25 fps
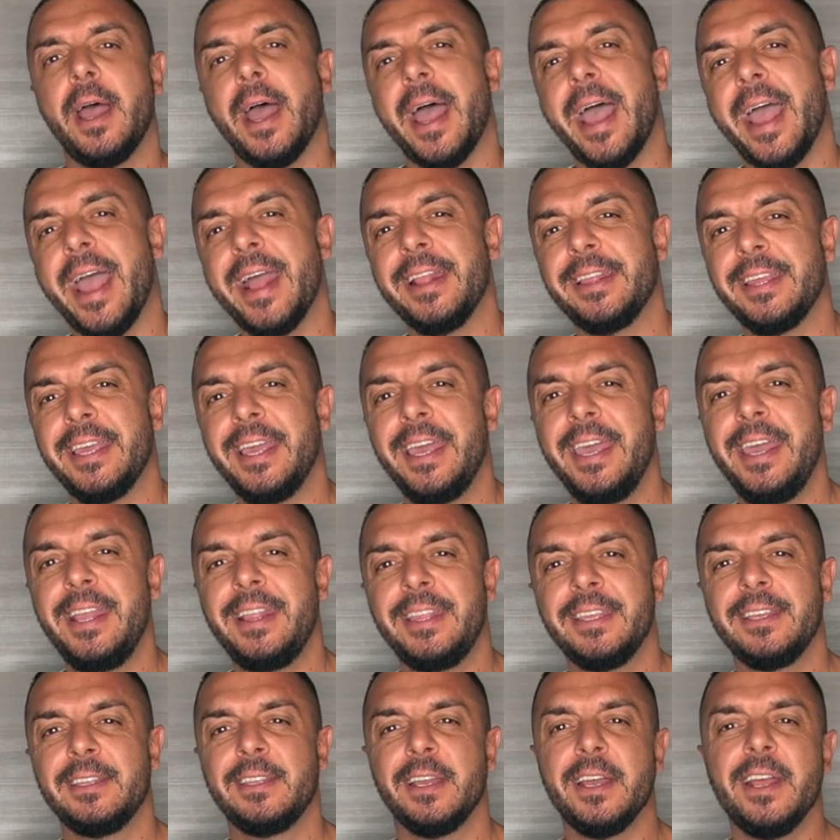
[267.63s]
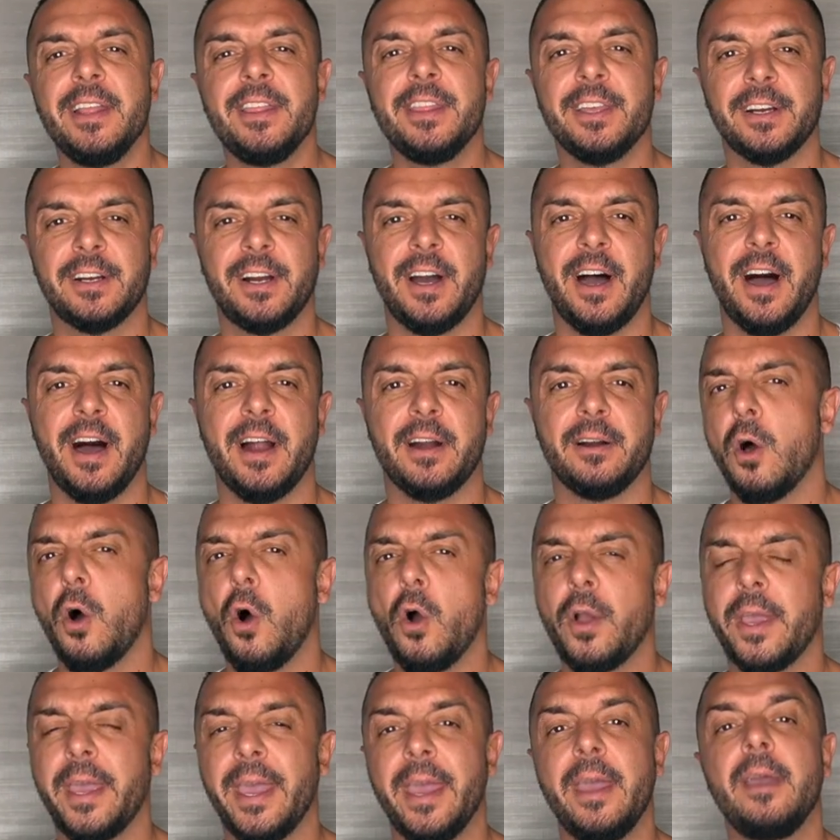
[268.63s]
and eat it in the car.
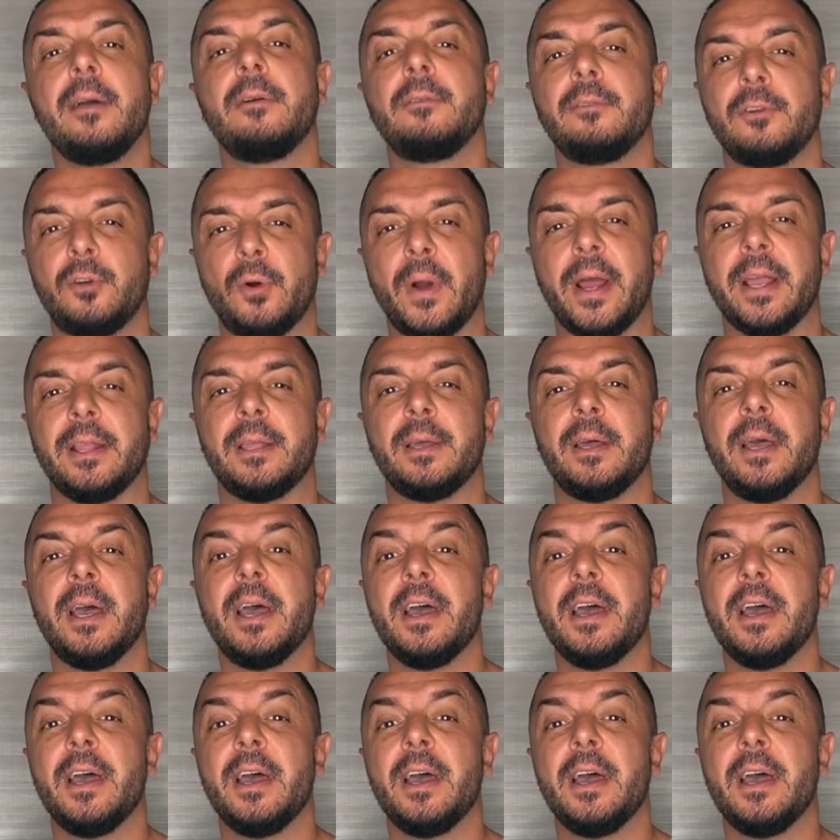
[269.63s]
Okay, great.